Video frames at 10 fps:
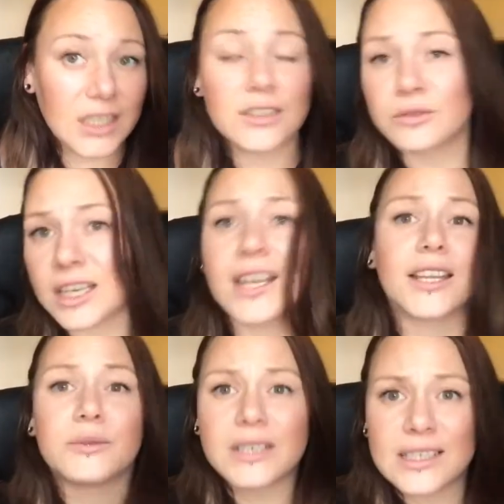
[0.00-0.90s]
So you'll take
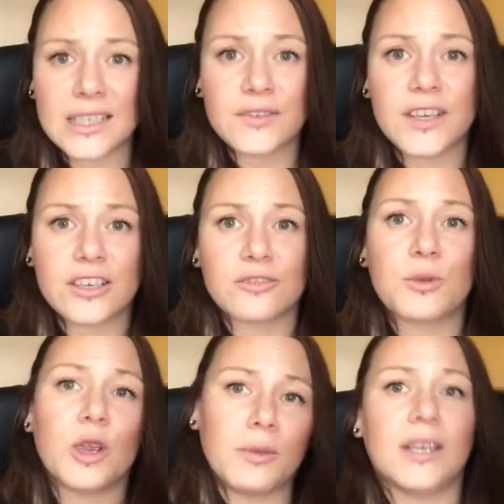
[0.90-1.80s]
out the one sick fish,
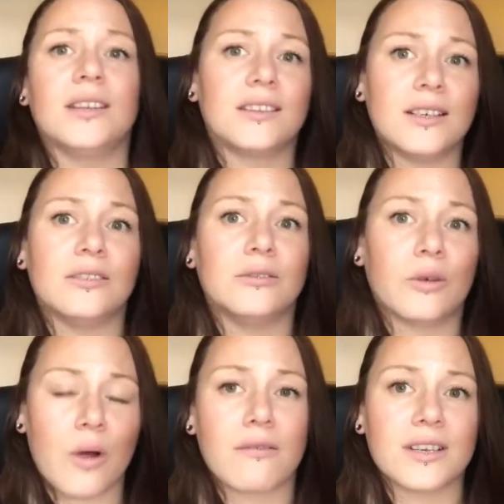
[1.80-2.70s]
put him in the little
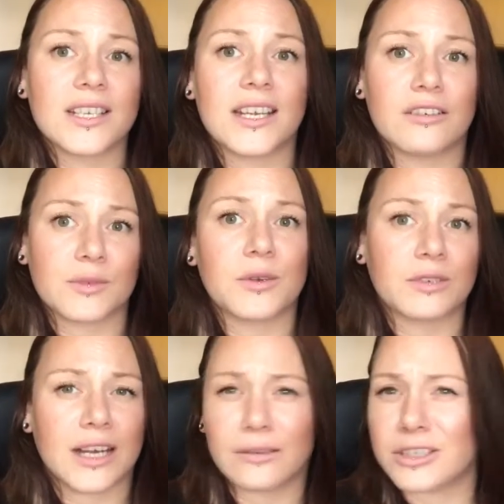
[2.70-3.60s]
quarantine hospital
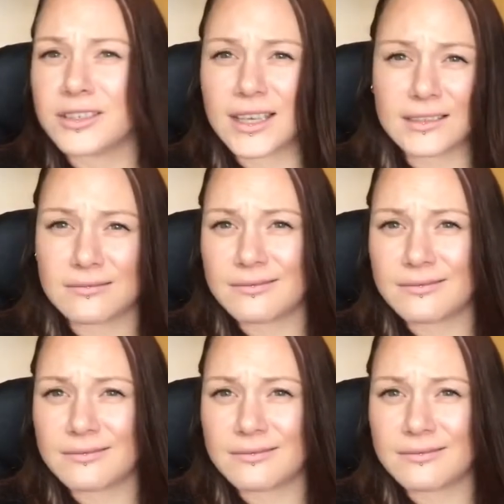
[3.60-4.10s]
tank, which is like